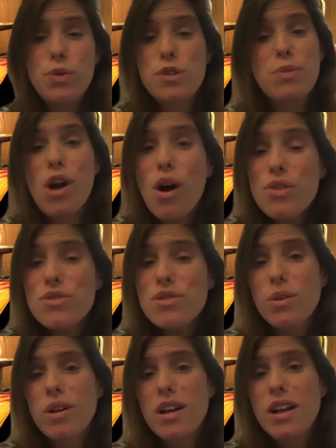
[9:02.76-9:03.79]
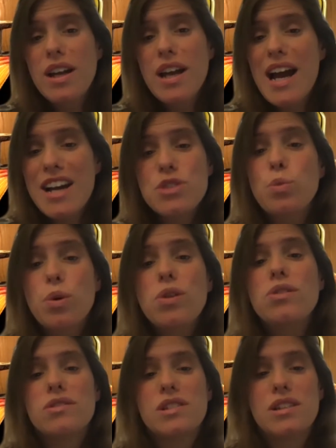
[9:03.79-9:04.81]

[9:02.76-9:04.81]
but also as a world.